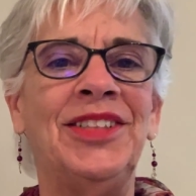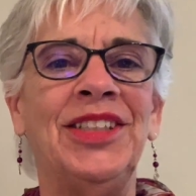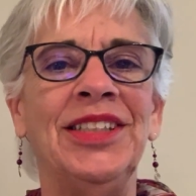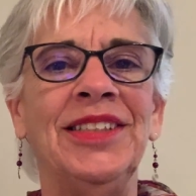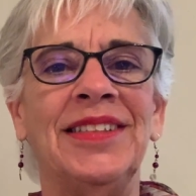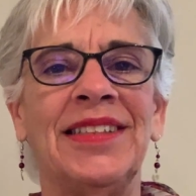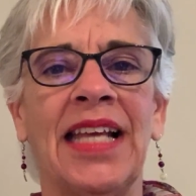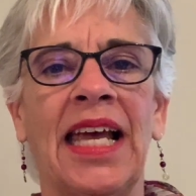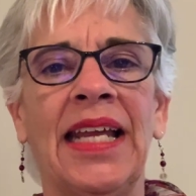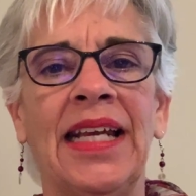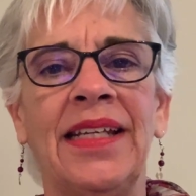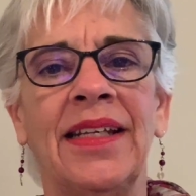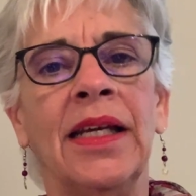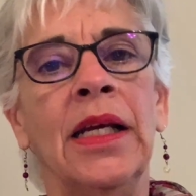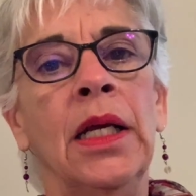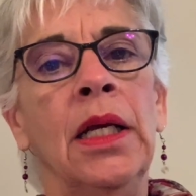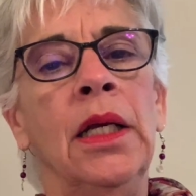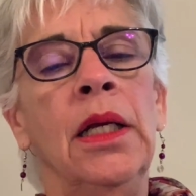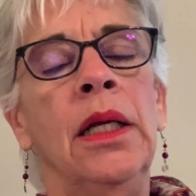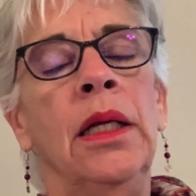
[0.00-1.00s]
she said,
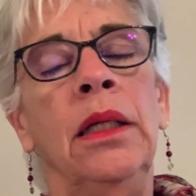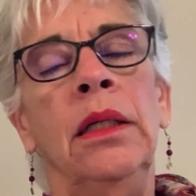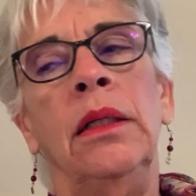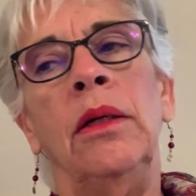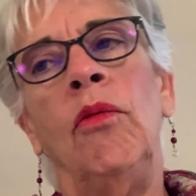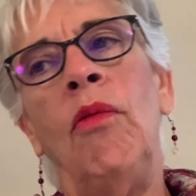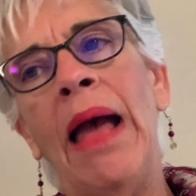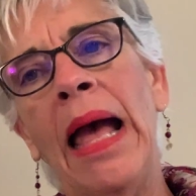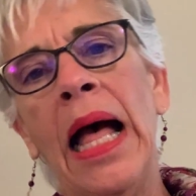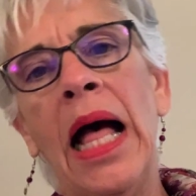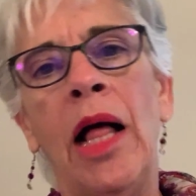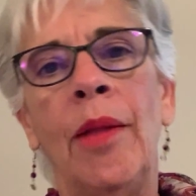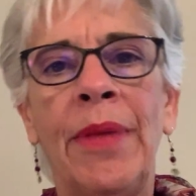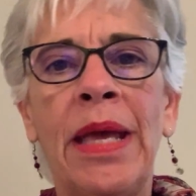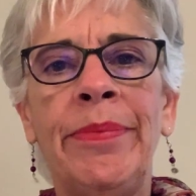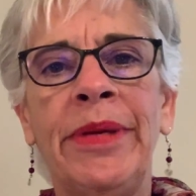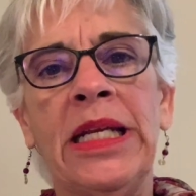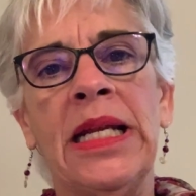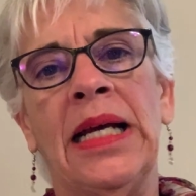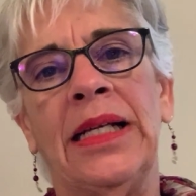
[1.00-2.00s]
well,
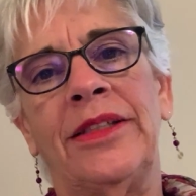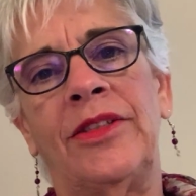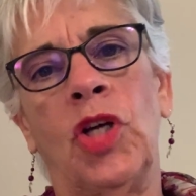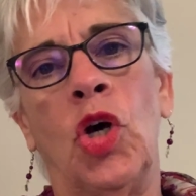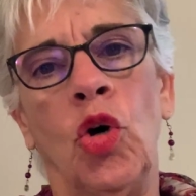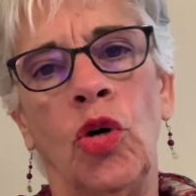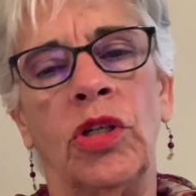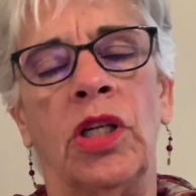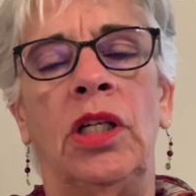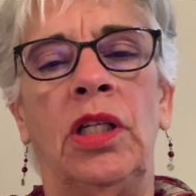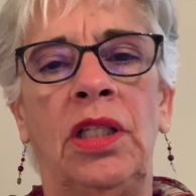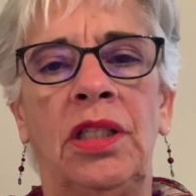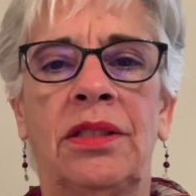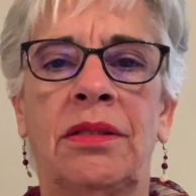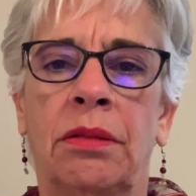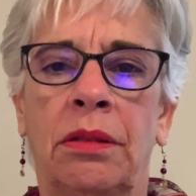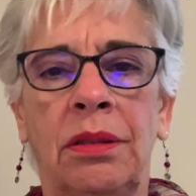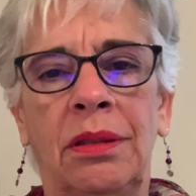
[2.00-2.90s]
maybe not totaled.